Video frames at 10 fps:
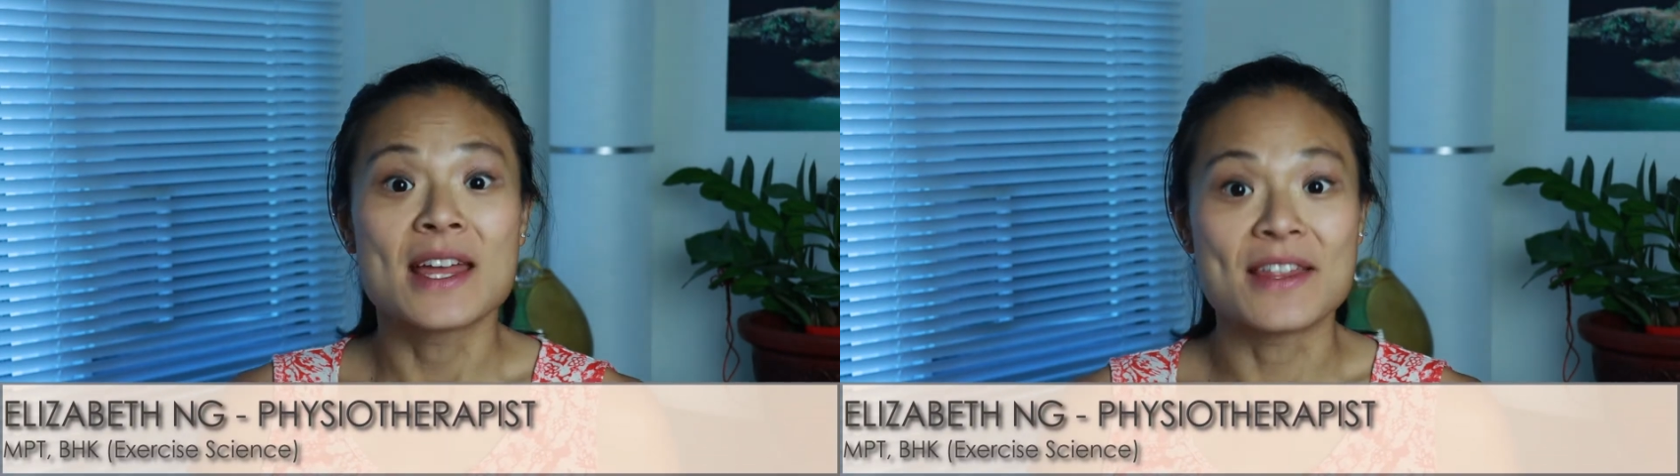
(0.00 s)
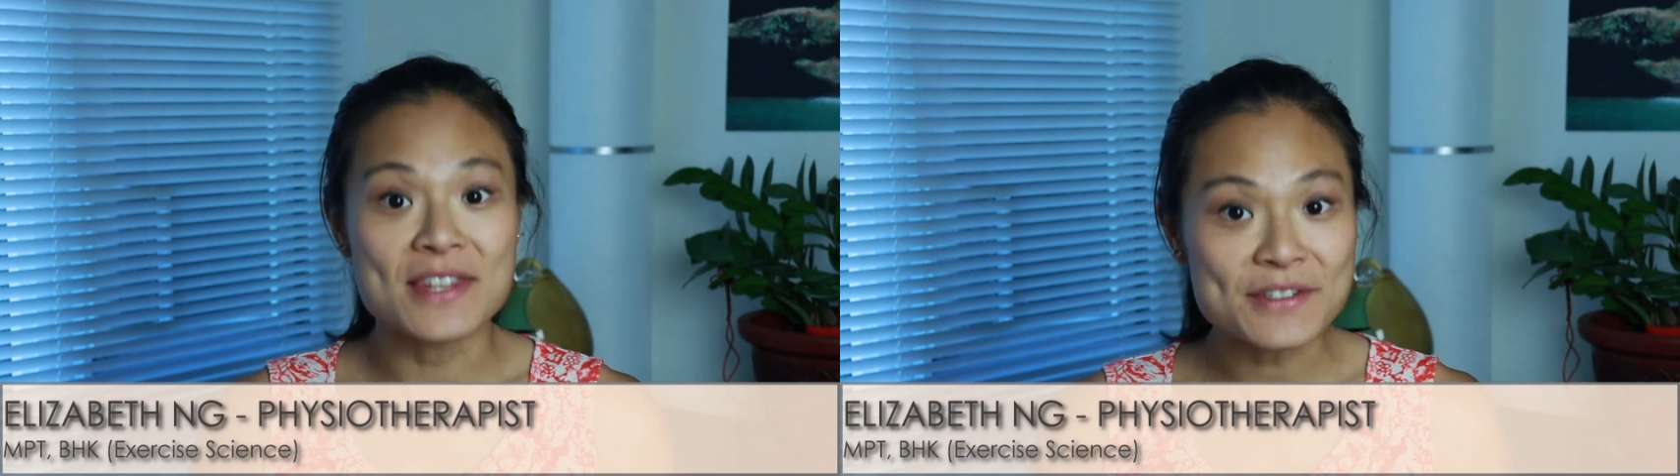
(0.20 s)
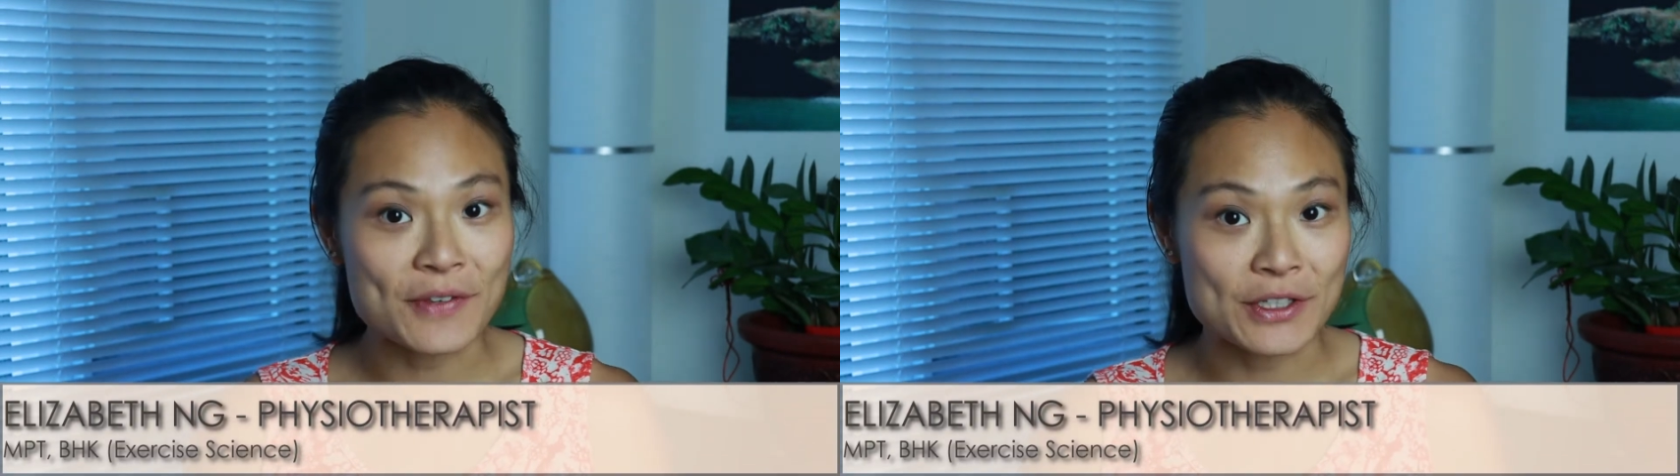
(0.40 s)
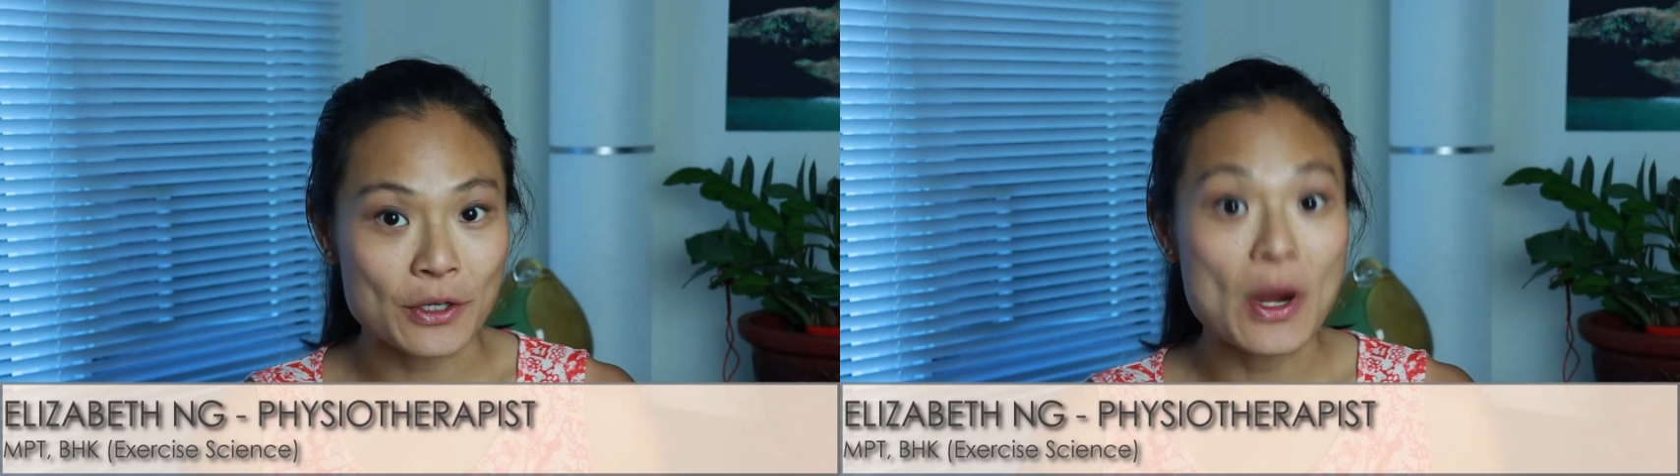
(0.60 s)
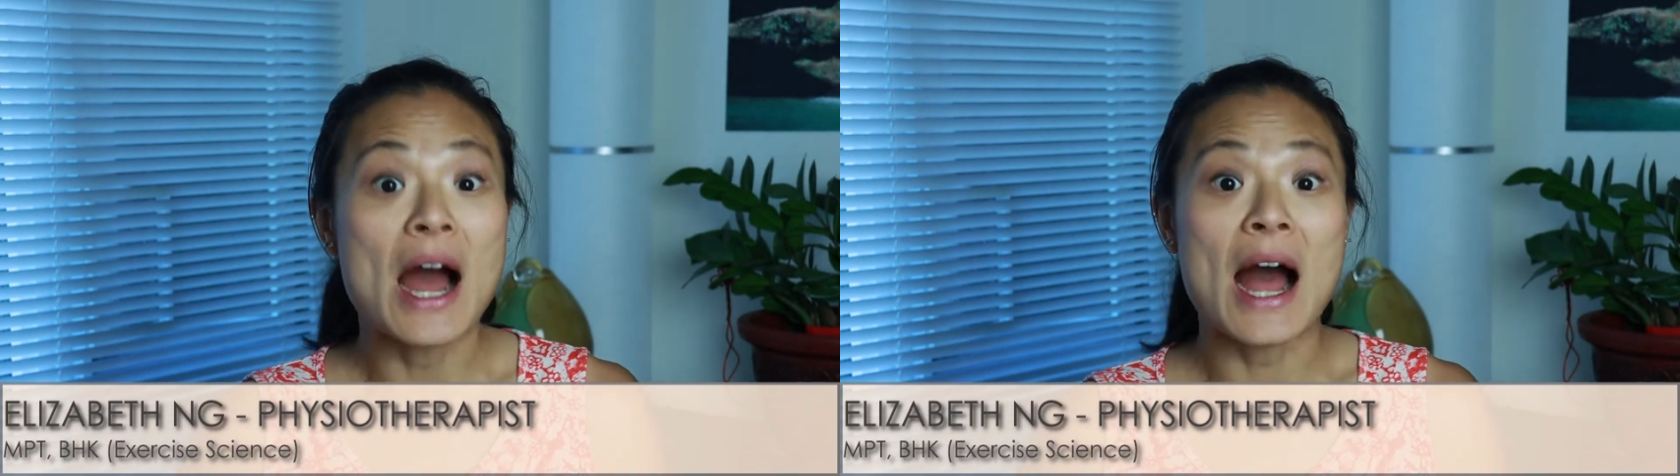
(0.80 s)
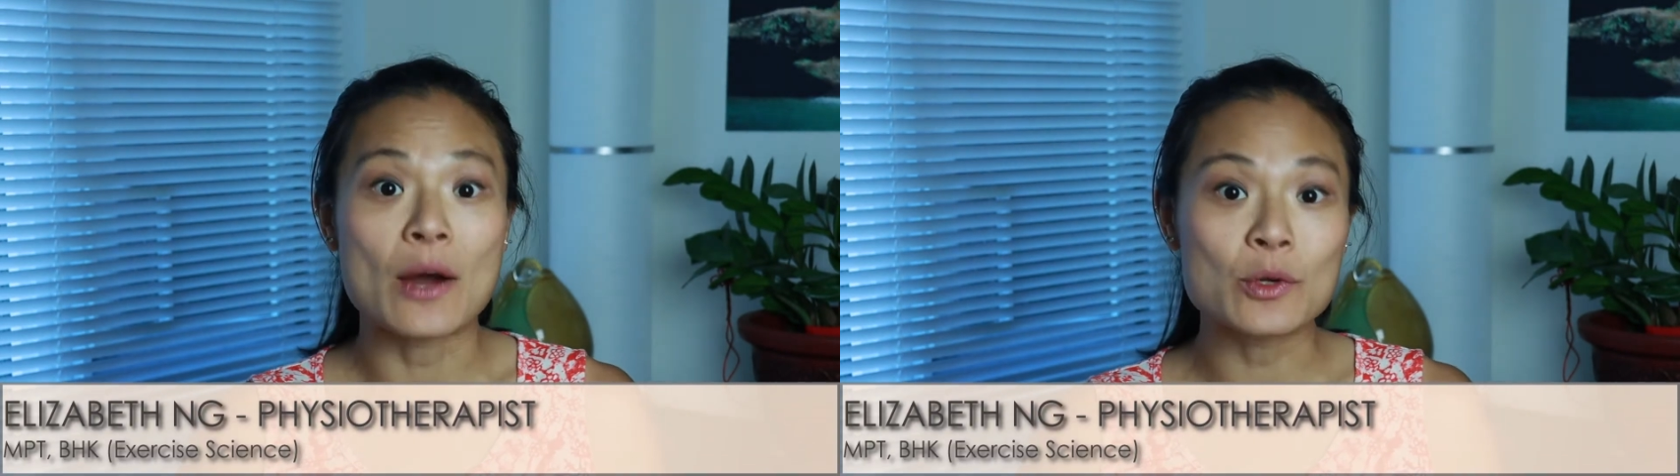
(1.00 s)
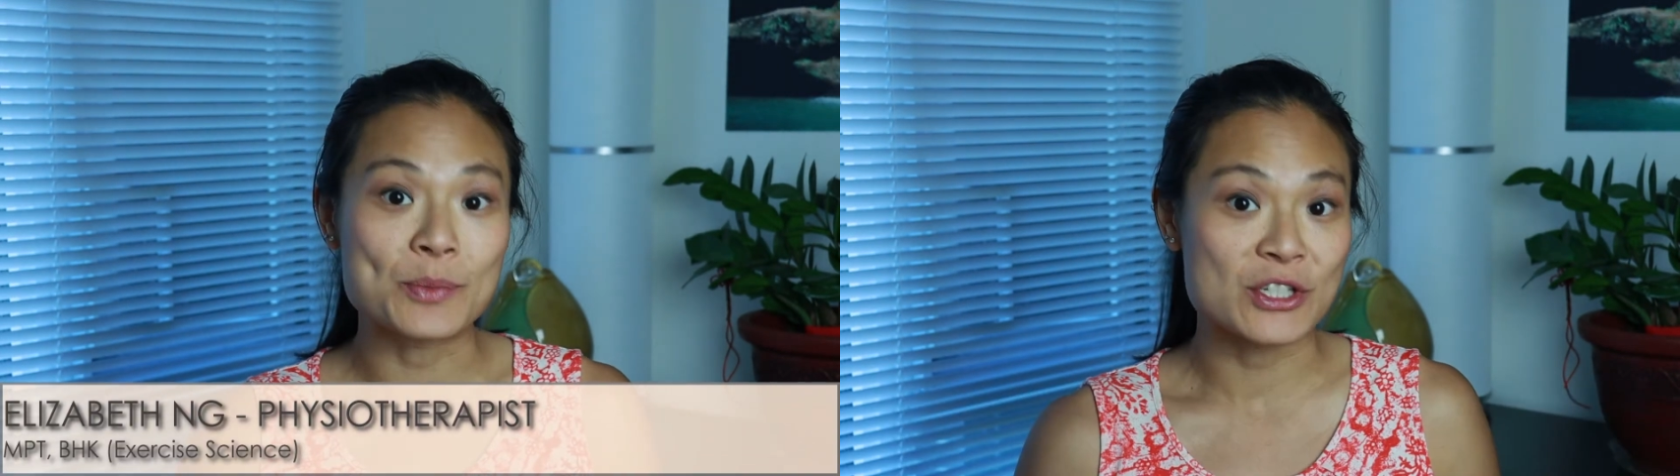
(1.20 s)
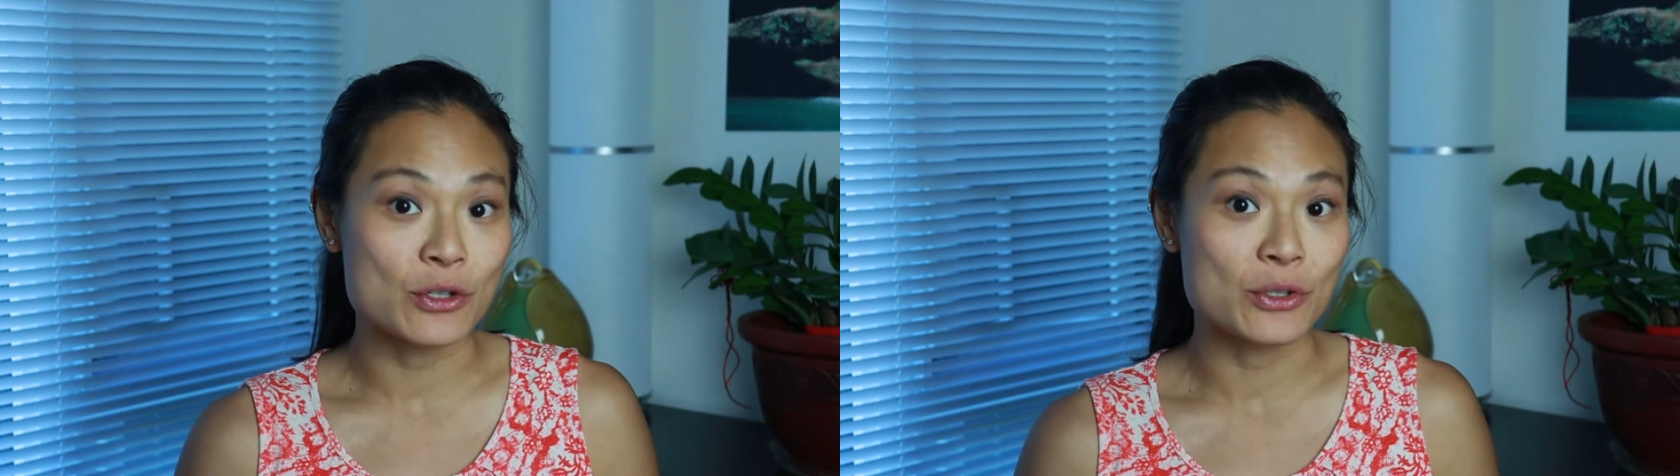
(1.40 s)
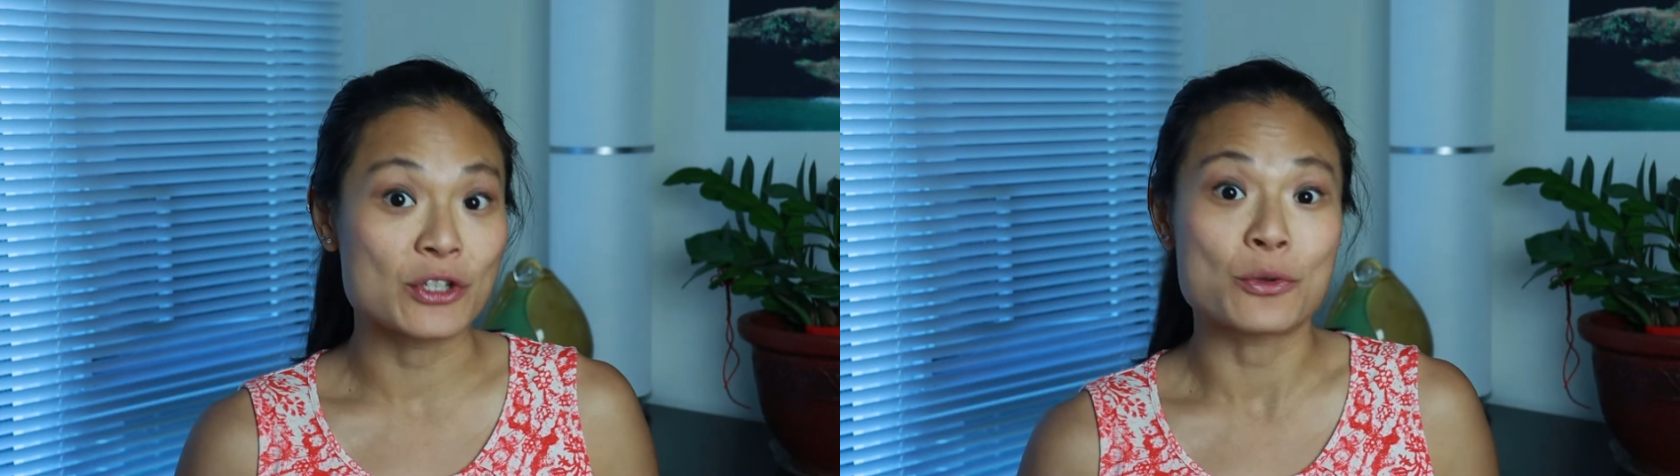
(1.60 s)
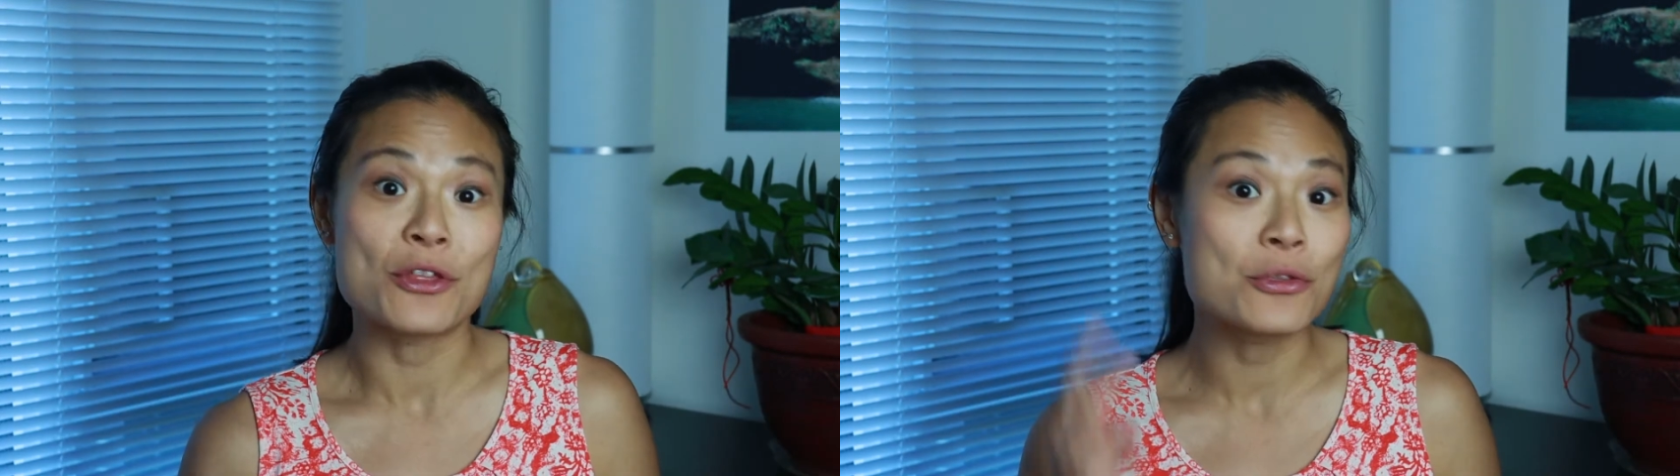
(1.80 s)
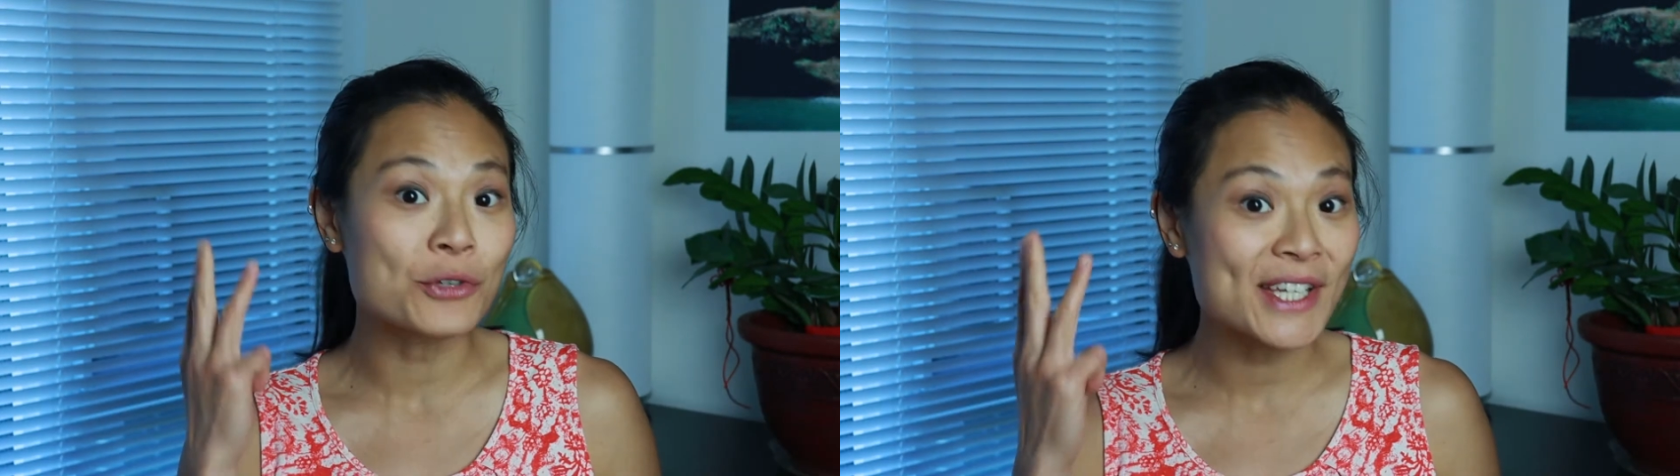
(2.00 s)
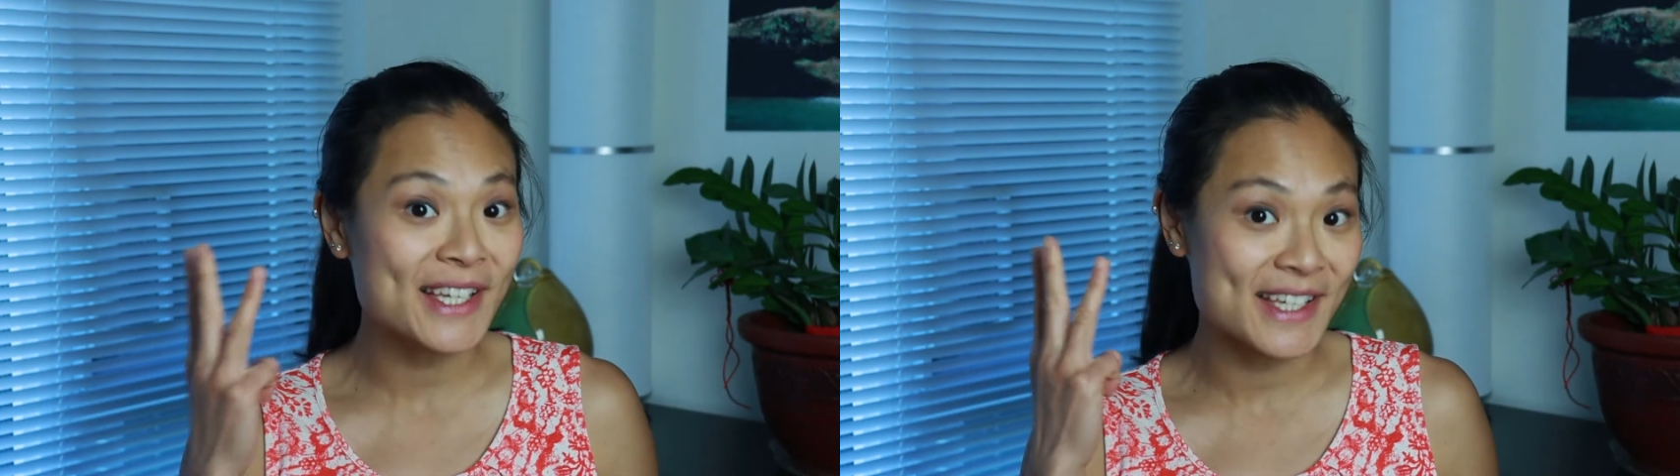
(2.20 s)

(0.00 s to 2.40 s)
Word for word: In this video, I will be showing you three